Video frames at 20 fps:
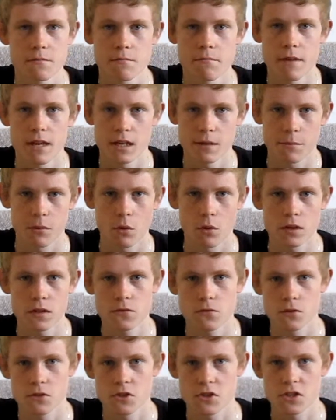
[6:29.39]
many
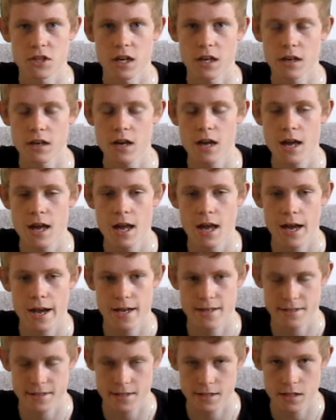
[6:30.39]
points for a stun
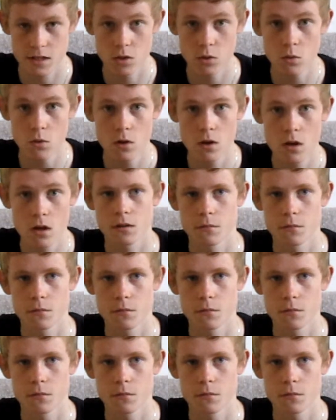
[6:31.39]
as a kill,